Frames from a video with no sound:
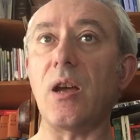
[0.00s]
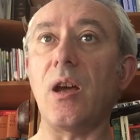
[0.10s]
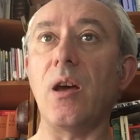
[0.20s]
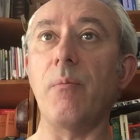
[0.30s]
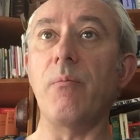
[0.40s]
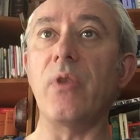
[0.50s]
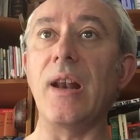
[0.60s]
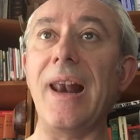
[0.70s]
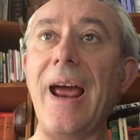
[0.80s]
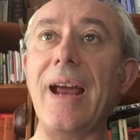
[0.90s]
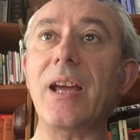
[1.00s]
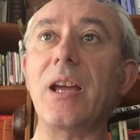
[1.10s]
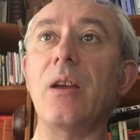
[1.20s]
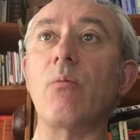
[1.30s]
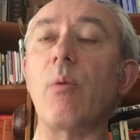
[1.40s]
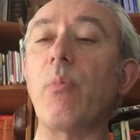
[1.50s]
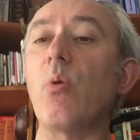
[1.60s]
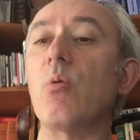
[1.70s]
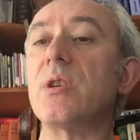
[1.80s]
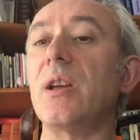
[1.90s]
the lag in
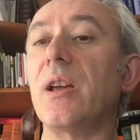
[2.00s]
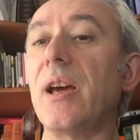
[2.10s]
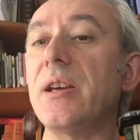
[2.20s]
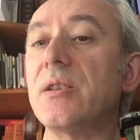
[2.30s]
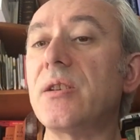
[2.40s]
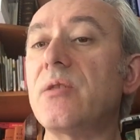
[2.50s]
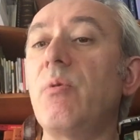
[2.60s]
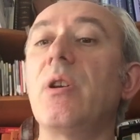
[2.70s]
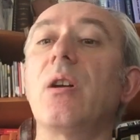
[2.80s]
reporting cases. We